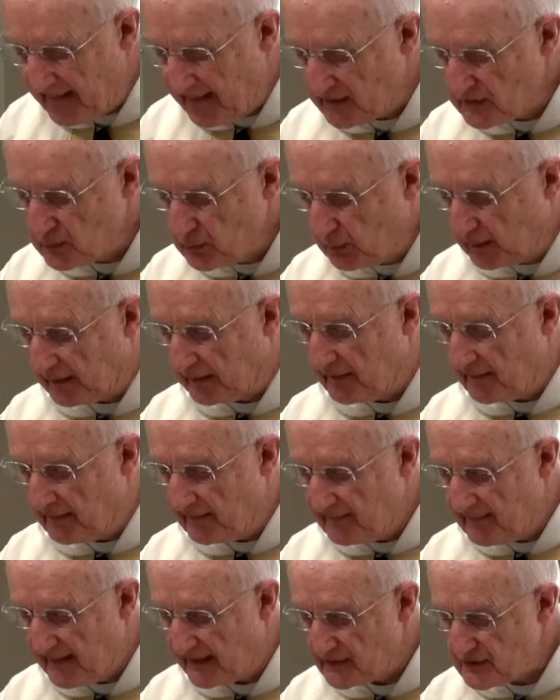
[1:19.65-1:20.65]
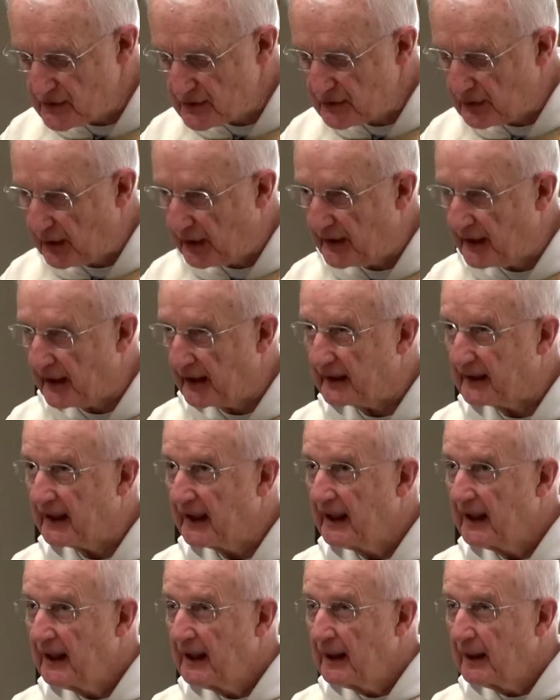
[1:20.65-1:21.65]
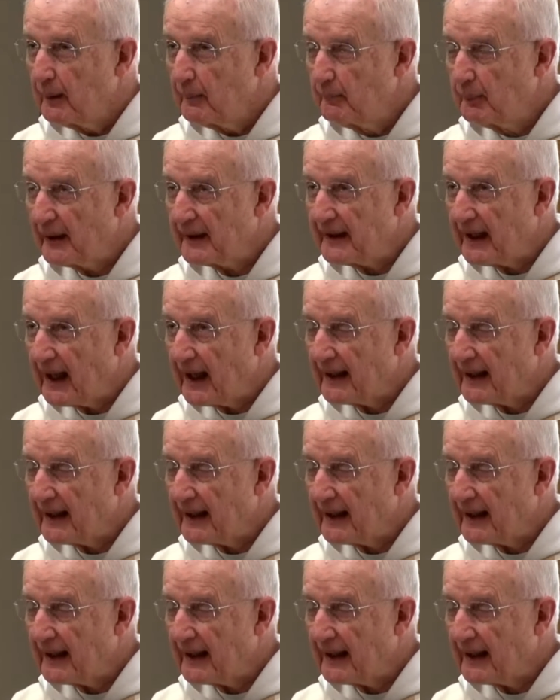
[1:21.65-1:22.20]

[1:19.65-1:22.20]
that's where that started. But